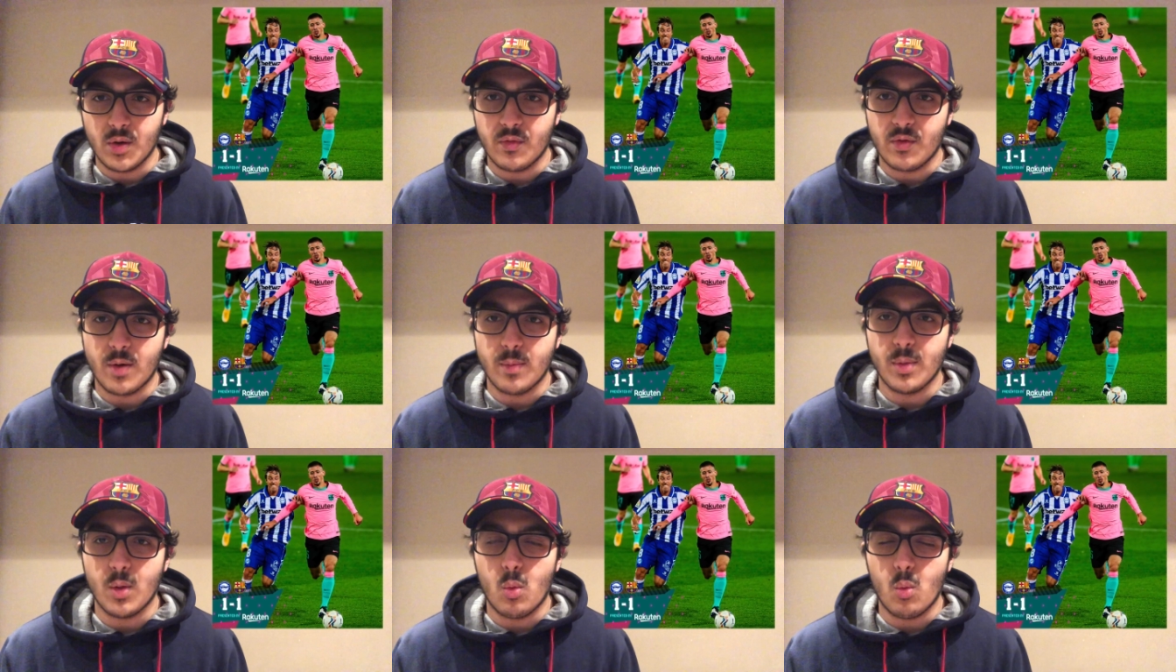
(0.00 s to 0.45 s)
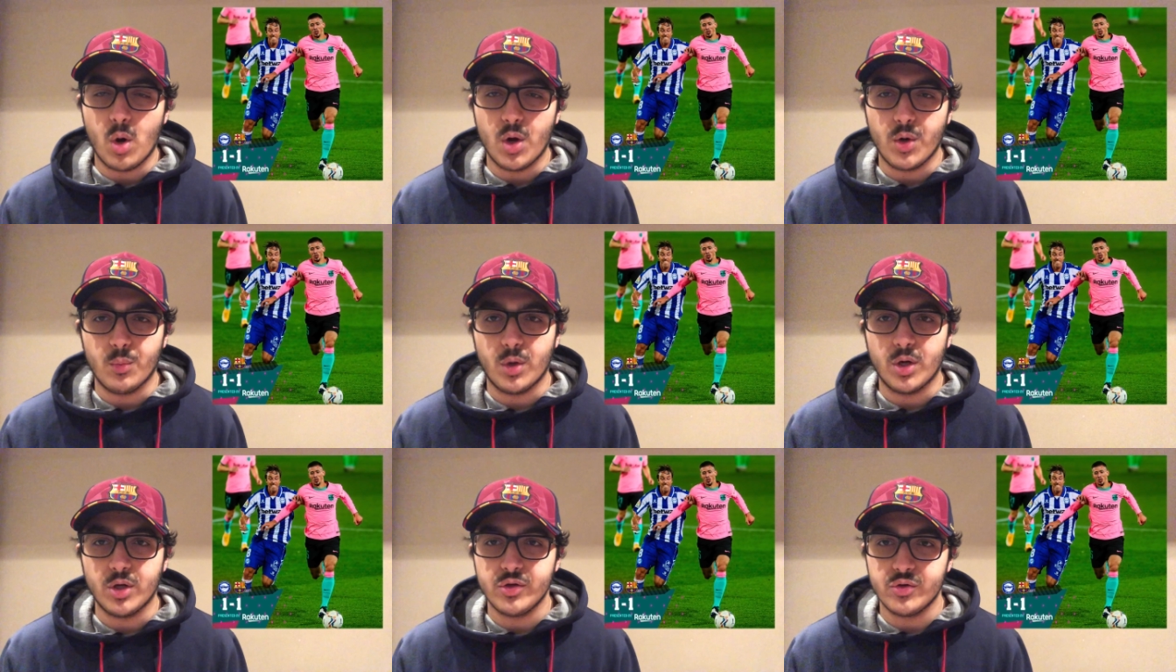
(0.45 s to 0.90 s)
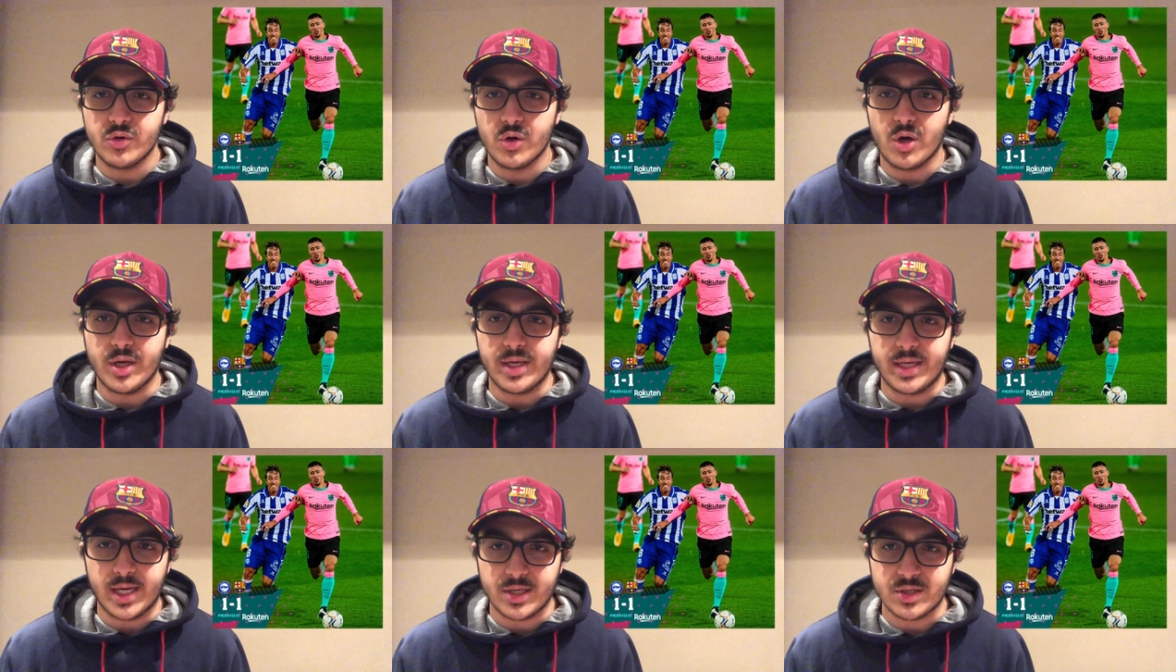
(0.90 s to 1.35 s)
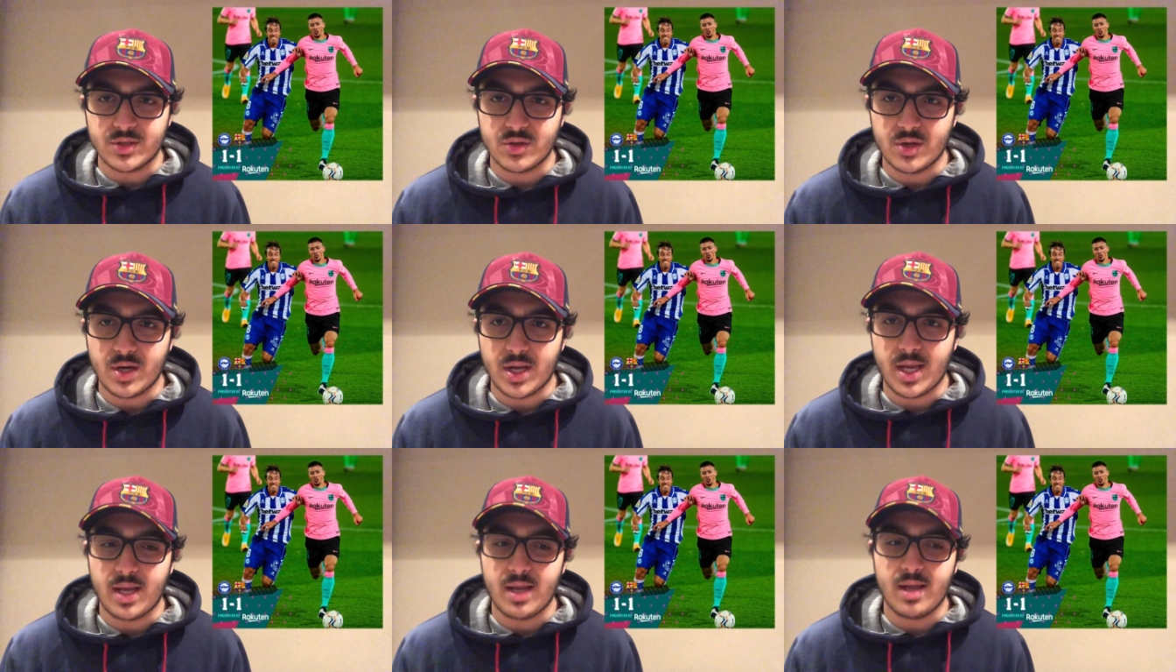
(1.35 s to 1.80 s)
from the 1-1 draw
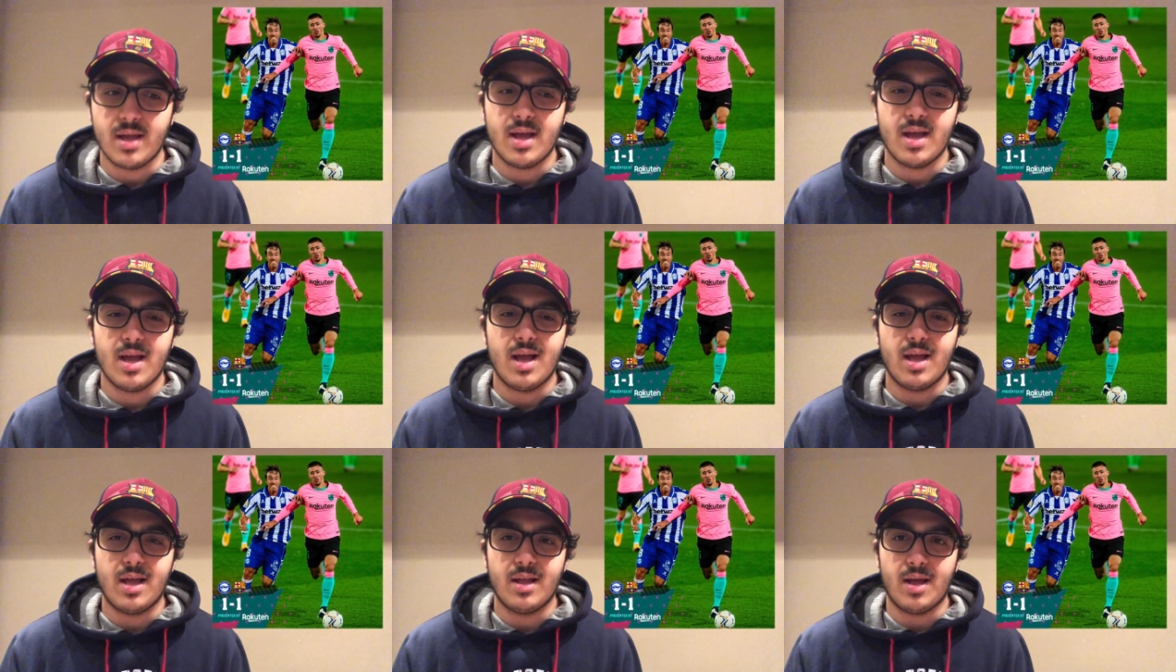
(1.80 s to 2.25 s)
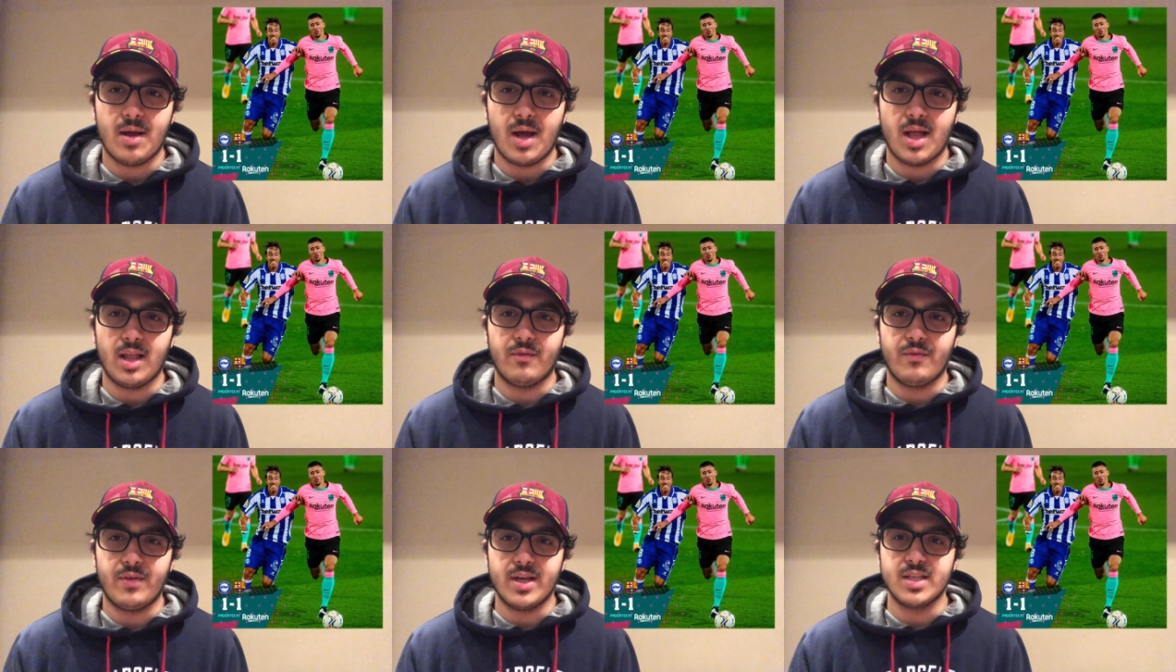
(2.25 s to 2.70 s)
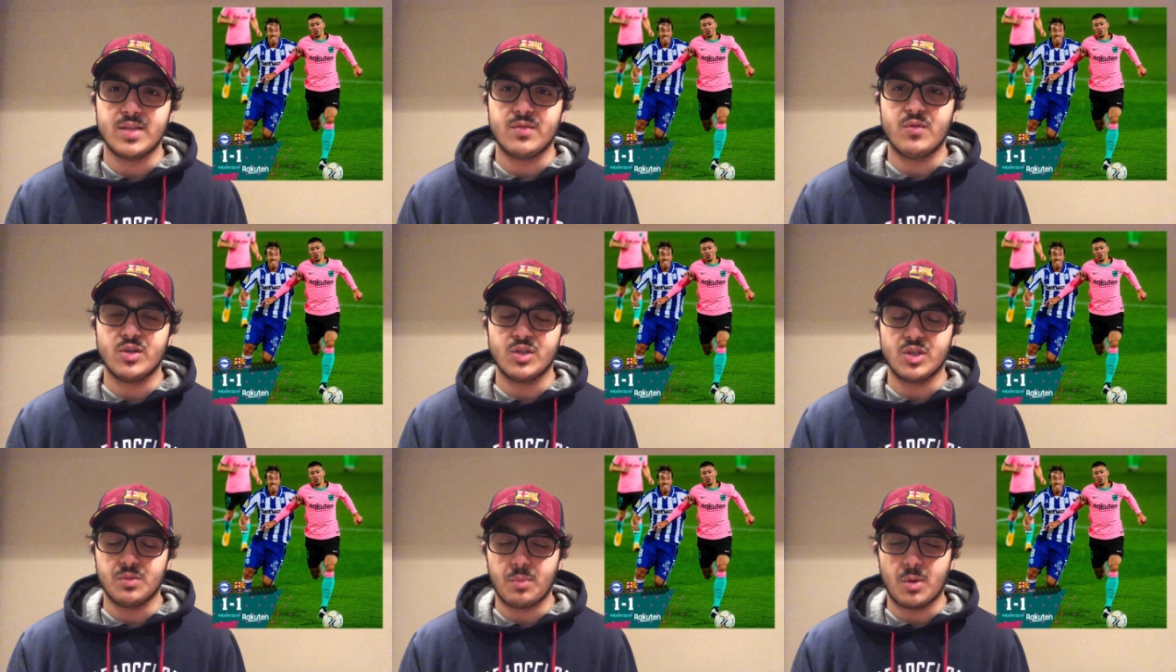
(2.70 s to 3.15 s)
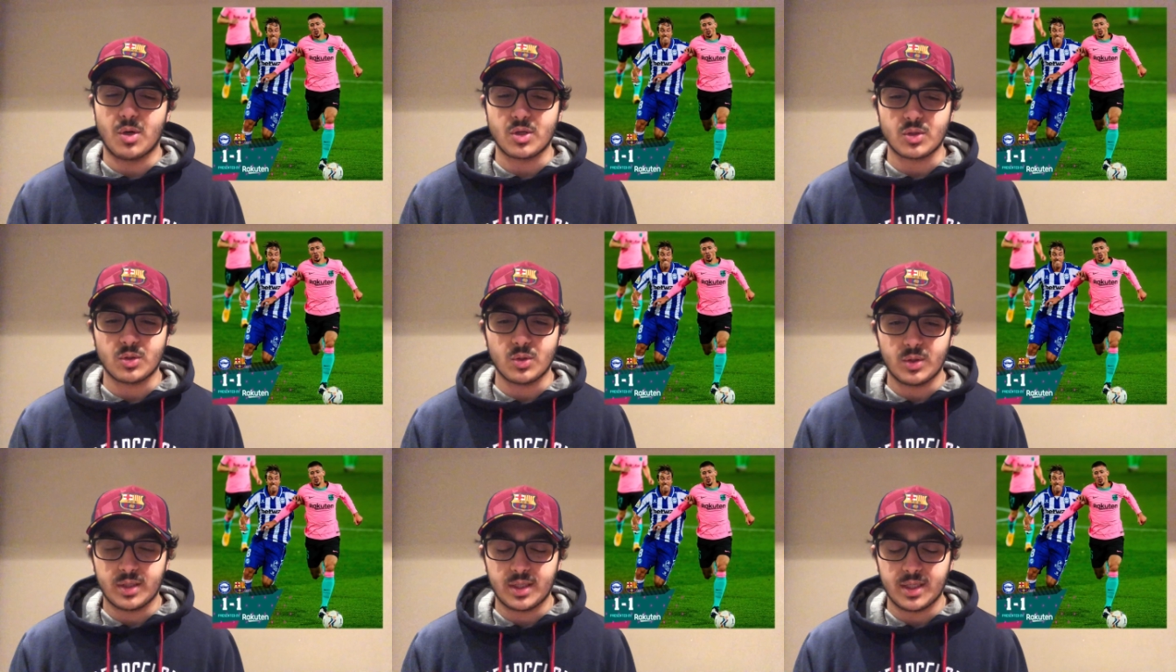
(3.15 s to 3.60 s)
yesterday, Alaves versus
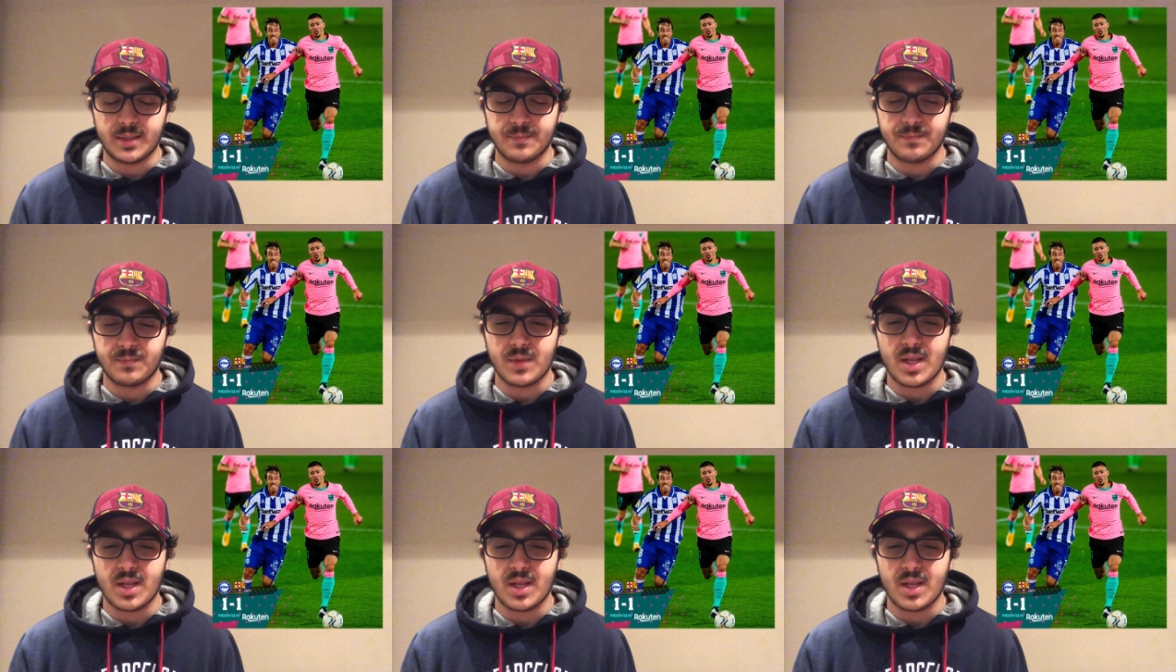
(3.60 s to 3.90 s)
Barcelona.